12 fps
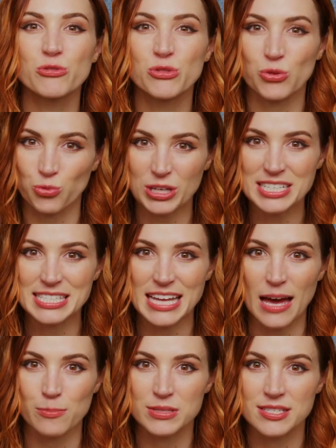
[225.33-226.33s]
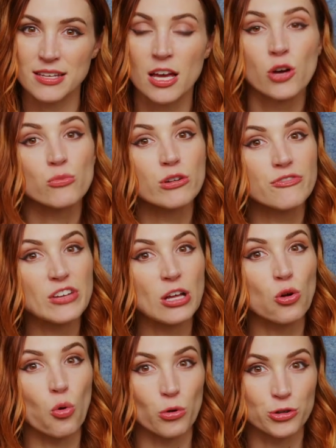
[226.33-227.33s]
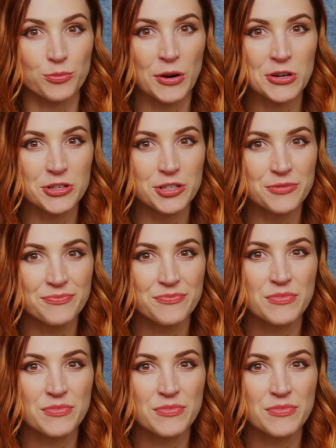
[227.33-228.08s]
3 steps: reveal order marker,